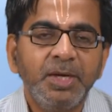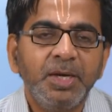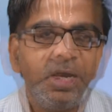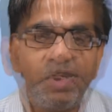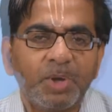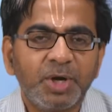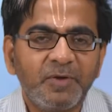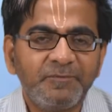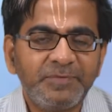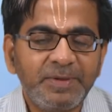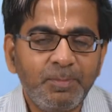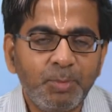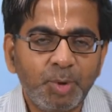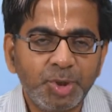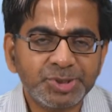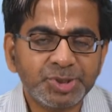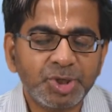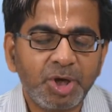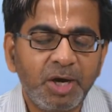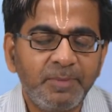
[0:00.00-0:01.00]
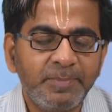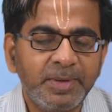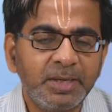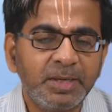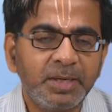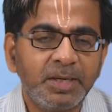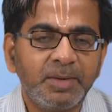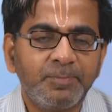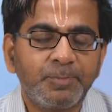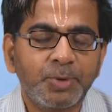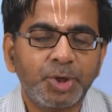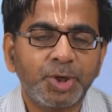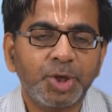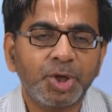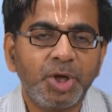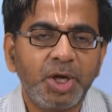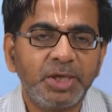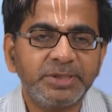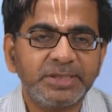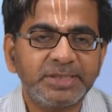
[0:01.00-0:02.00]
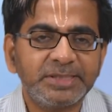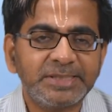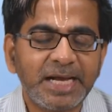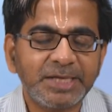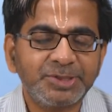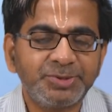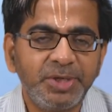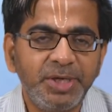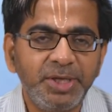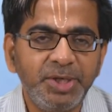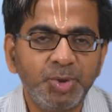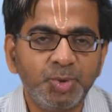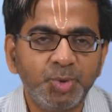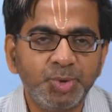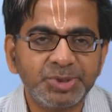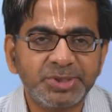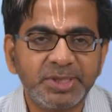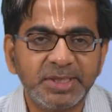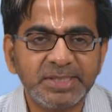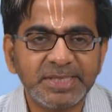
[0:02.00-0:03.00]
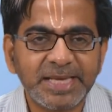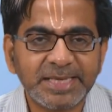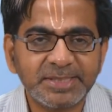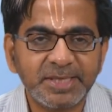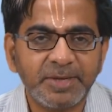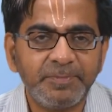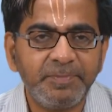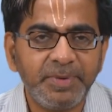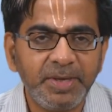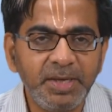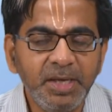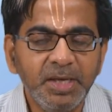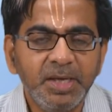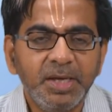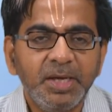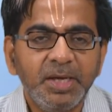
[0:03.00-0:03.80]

one of the most common protocol that is actually used is SMB,